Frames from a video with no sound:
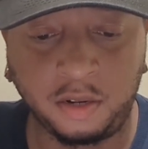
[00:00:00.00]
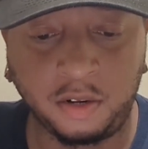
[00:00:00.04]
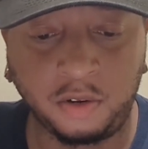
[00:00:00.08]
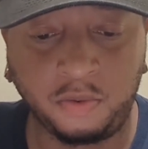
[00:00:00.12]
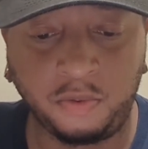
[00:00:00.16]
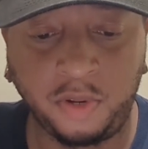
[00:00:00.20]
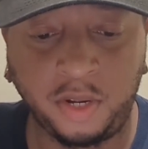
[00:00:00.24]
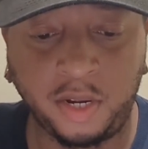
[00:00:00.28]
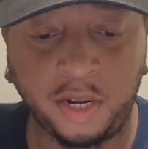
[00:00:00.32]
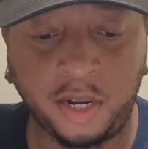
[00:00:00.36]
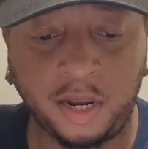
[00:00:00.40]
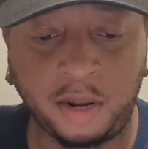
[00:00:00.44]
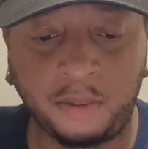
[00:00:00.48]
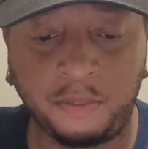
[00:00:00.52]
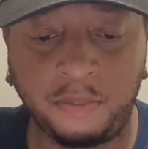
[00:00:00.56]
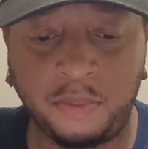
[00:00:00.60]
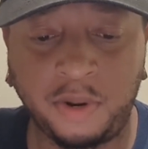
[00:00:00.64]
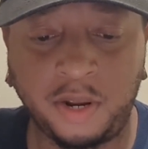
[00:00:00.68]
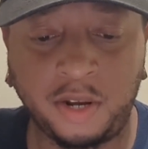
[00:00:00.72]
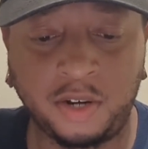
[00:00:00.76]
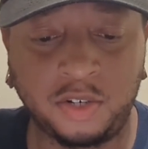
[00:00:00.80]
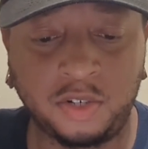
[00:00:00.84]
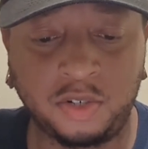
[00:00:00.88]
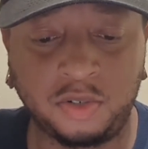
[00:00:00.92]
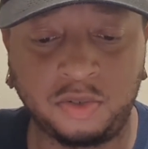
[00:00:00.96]
I'm
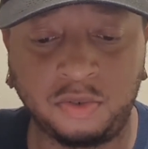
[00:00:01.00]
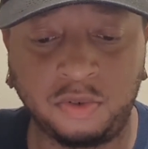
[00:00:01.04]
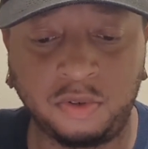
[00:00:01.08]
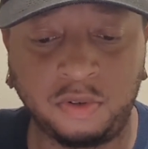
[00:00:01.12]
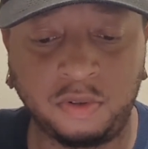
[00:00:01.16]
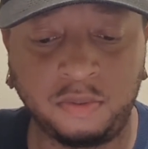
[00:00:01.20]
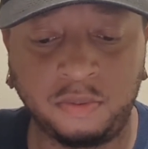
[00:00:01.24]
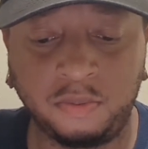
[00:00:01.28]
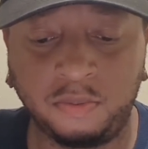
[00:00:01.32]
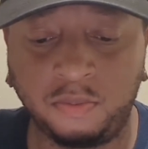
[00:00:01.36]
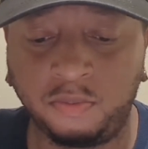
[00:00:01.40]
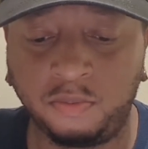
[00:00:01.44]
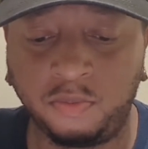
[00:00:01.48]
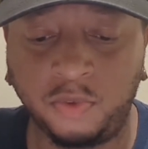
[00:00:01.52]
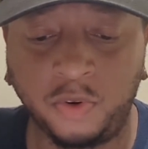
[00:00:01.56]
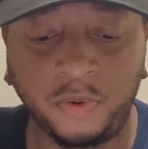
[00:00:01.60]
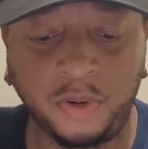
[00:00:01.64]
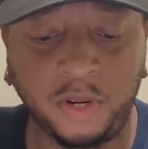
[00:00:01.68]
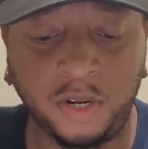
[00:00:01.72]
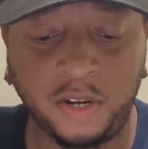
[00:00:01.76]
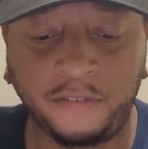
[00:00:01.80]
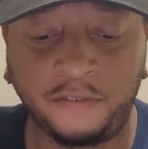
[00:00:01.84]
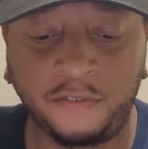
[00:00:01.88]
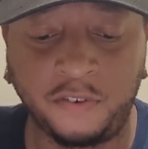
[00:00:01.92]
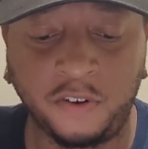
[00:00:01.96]
not sure where
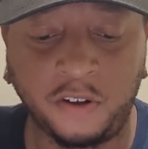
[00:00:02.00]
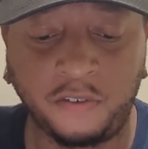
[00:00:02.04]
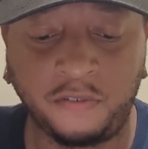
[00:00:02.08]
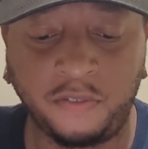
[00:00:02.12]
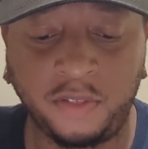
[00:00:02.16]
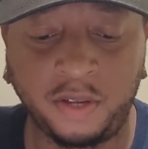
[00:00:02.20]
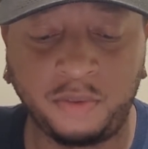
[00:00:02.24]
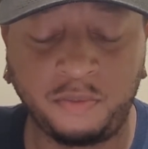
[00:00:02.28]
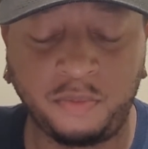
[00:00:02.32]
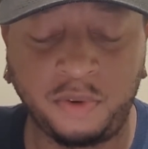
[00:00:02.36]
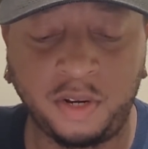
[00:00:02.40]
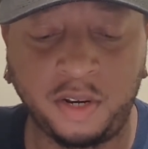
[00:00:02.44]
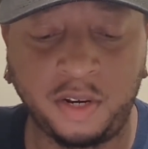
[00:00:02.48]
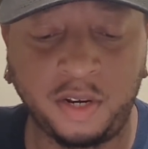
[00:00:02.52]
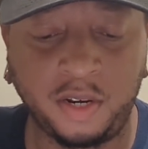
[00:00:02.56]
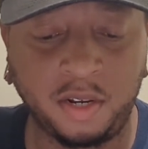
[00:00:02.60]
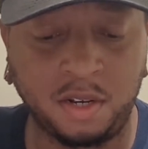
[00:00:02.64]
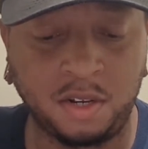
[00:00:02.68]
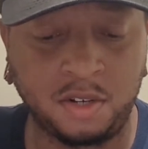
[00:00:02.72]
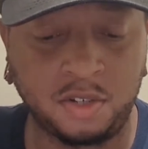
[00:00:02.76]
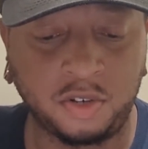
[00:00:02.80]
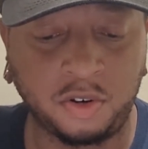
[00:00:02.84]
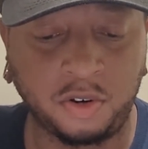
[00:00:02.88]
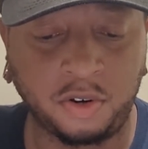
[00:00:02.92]
we left off. I think we did get the